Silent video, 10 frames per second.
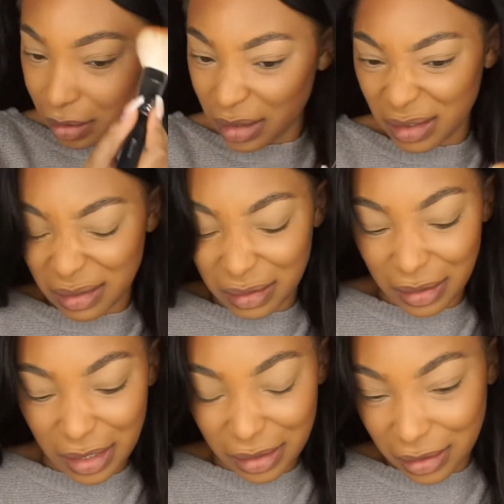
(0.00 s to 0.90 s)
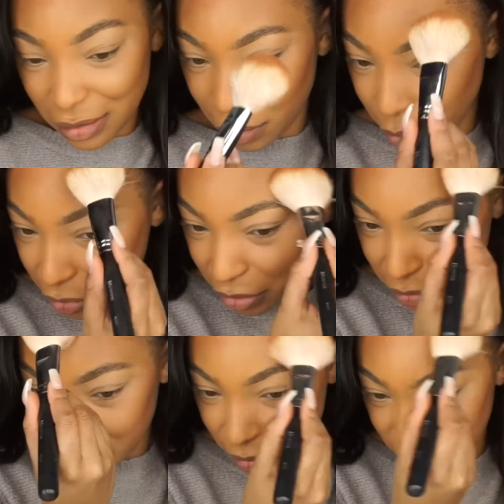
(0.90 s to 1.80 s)
Oh, that look a little
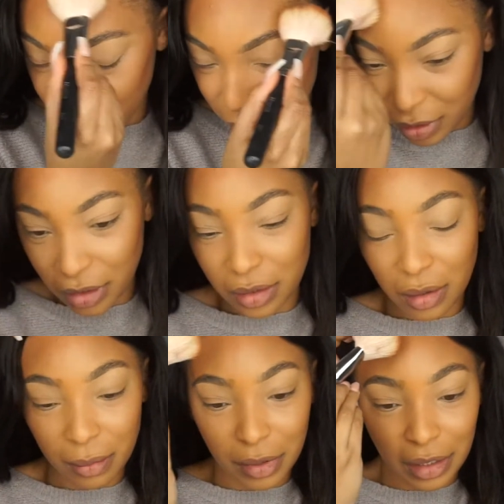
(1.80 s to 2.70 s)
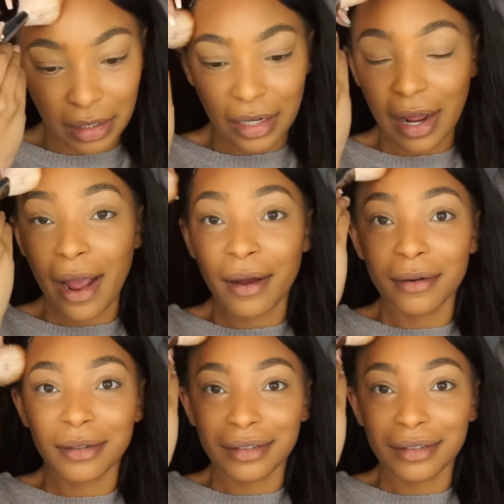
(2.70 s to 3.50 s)
bruised, but we just gonna blend that out.